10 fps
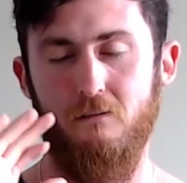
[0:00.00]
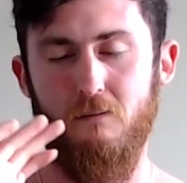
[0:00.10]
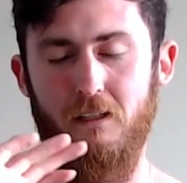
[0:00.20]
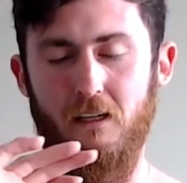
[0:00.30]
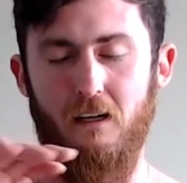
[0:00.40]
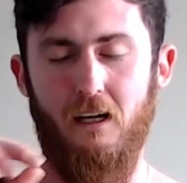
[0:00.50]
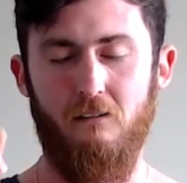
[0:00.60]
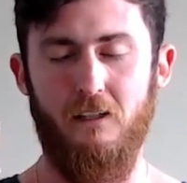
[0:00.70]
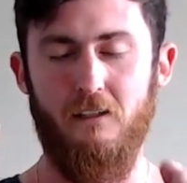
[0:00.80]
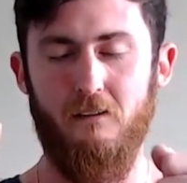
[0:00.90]
But yeah, I
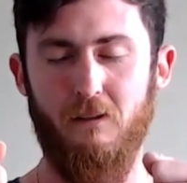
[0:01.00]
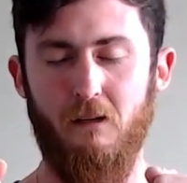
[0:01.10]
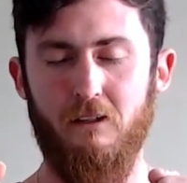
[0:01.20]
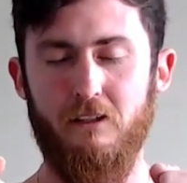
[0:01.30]
read Becoming